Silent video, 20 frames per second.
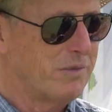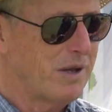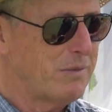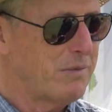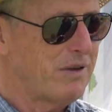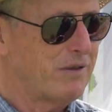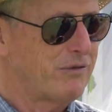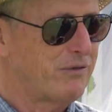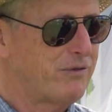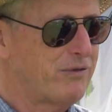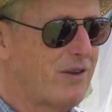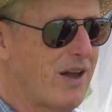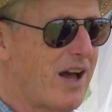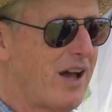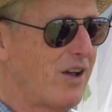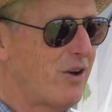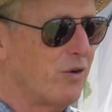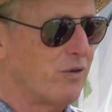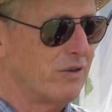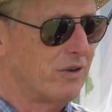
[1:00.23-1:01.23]
maybe
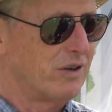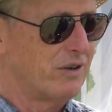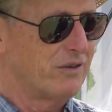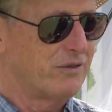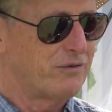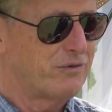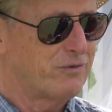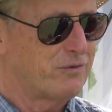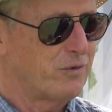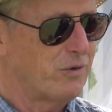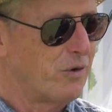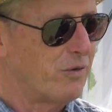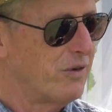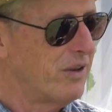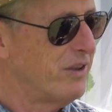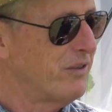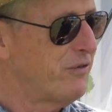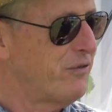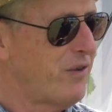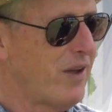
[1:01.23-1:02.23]
fly over over
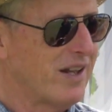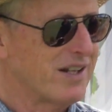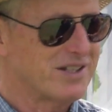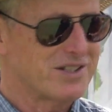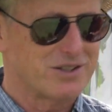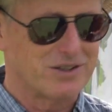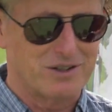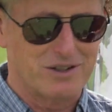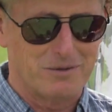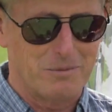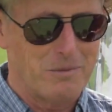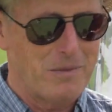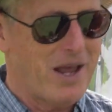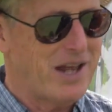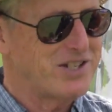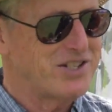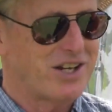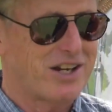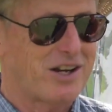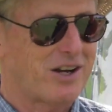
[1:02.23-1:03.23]
the fence or
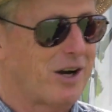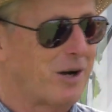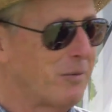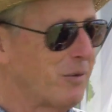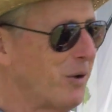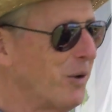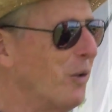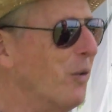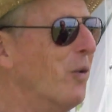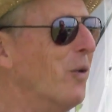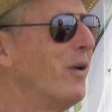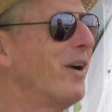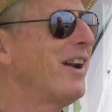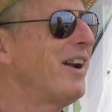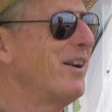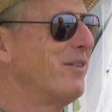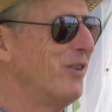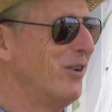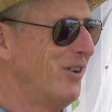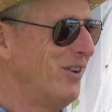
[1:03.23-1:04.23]
magic carpet or
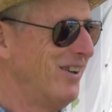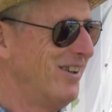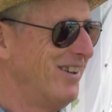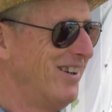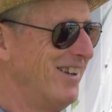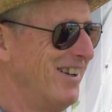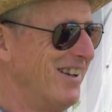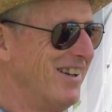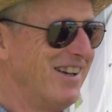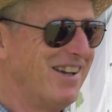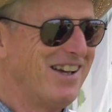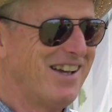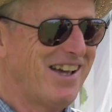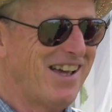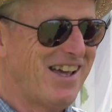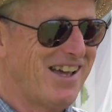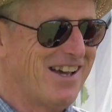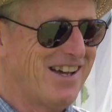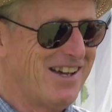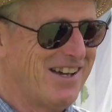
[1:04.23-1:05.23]
whatever.
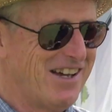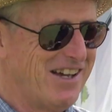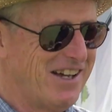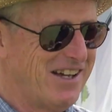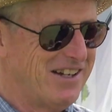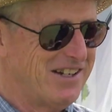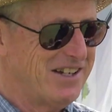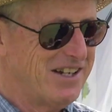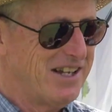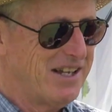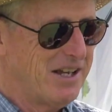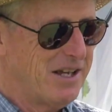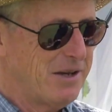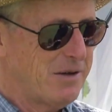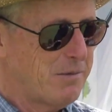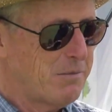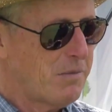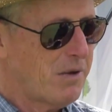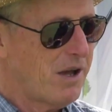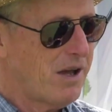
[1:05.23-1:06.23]
And
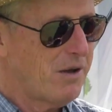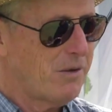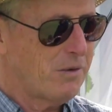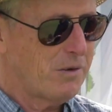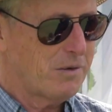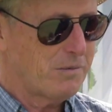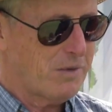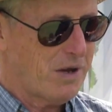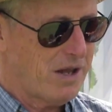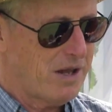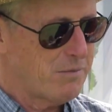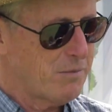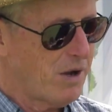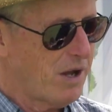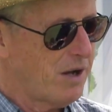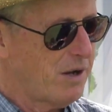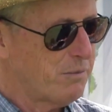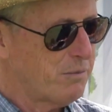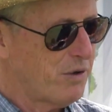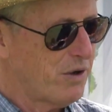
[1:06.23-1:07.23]
my, one day
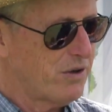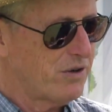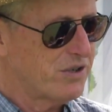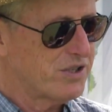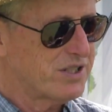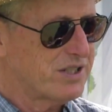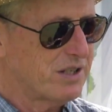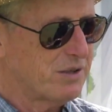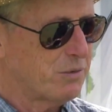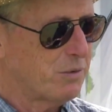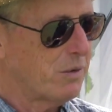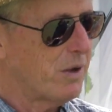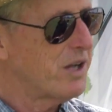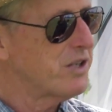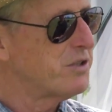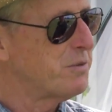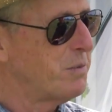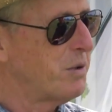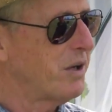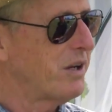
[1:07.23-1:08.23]
my brother said, well, why
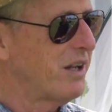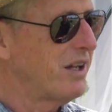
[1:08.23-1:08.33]
don't you build a